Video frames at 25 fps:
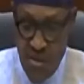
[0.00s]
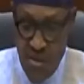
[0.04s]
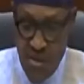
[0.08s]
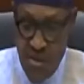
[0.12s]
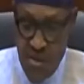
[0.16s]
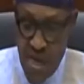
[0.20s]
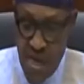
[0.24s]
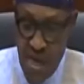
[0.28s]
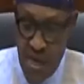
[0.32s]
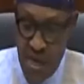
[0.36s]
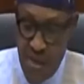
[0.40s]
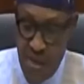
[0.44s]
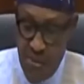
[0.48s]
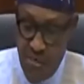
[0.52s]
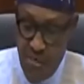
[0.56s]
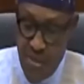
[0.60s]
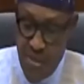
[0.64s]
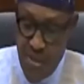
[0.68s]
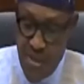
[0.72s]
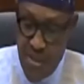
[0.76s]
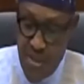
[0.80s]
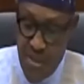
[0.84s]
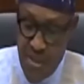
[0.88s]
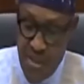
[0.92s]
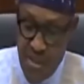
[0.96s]
In the
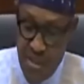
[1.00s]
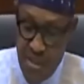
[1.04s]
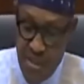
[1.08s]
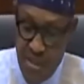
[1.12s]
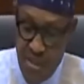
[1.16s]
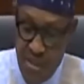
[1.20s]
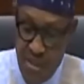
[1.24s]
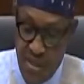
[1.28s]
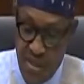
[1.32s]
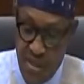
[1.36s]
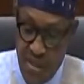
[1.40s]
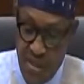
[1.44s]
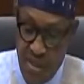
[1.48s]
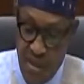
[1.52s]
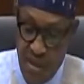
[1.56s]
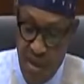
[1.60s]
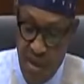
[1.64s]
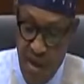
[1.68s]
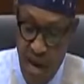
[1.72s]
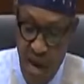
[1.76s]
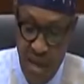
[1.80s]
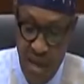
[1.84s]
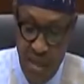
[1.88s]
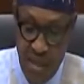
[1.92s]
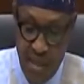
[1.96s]
circumstances,
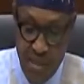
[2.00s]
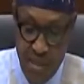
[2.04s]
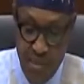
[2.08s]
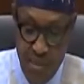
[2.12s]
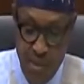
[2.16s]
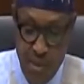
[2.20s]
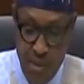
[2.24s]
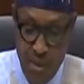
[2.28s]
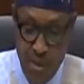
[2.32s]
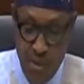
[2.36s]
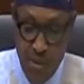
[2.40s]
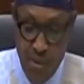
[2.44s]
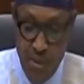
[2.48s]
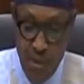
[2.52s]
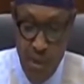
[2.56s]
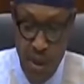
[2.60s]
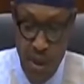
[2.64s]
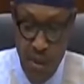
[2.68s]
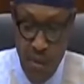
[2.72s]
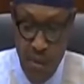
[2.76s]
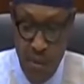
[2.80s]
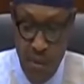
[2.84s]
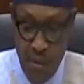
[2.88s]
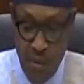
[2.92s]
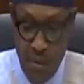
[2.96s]
a
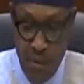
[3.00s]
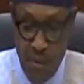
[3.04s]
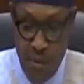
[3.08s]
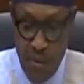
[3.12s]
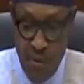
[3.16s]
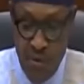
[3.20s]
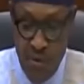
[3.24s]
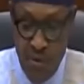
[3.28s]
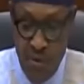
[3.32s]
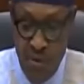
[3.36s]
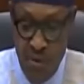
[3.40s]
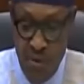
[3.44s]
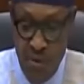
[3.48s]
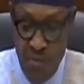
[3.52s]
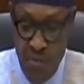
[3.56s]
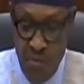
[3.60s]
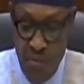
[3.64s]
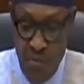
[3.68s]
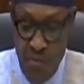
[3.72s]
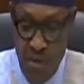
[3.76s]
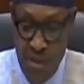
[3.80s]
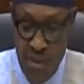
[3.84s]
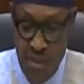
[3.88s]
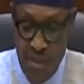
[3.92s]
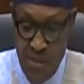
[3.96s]
responsible government
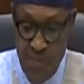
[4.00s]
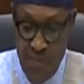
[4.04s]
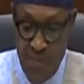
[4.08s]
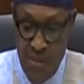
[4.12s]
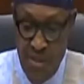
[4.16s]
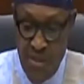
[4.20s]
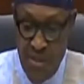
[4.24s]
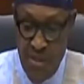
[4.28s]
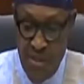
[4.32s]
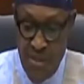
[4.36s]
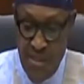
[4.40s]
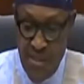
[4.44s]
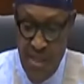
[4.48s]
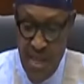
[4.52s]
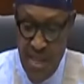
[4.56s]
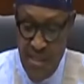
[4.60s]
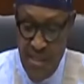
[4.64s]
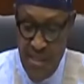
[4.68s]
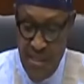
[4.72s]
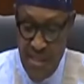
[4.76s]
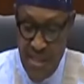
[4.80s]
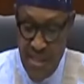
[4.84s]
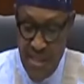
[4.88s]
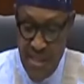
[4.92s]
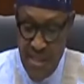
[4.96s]
must face
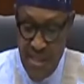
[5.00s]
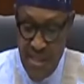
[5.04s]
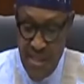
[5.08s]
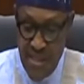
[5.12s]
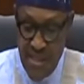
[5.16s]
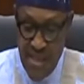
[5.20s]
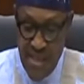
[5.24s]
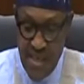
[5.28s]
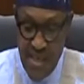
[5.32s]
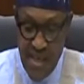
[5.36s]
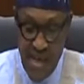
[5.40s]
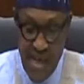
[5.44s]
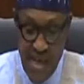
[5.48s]
realities